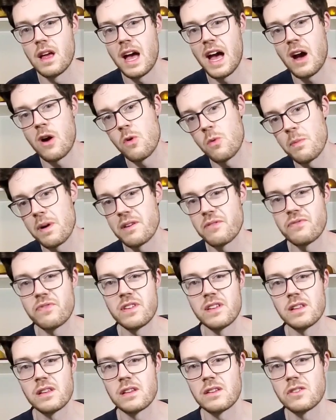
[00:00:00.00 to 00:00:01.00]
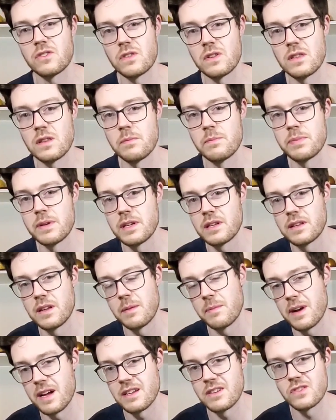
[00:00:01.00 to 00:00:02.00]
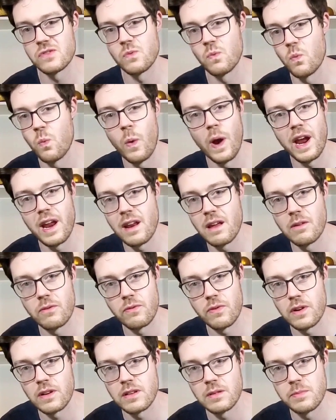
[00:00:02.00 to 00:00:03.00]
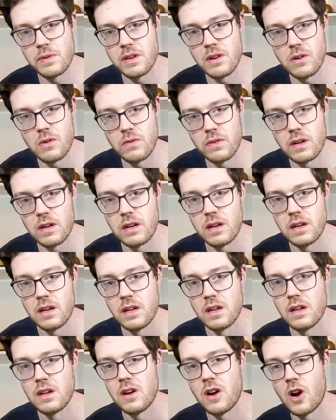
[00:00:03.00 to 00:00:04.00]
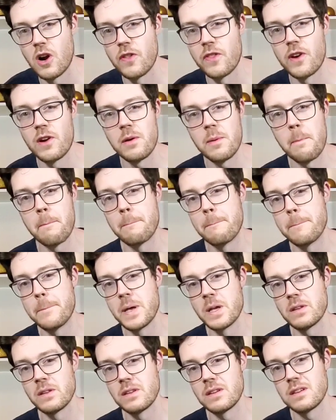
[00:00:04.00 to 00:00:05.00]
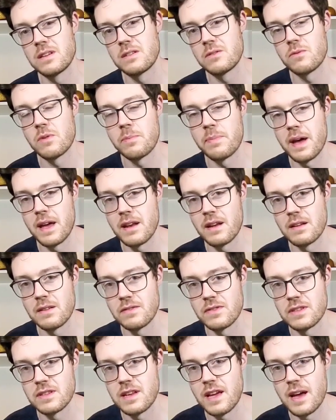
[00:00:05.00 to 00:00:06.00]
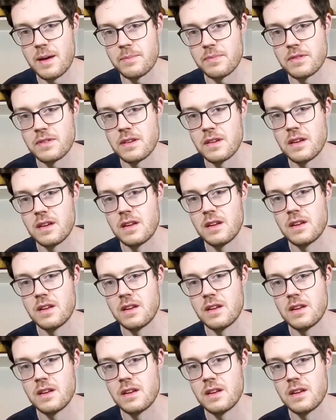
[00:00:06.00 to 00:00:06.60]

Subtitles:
How am I feeling during the build? Am I just waiting for it to be over? Are there a billion repetitive steps?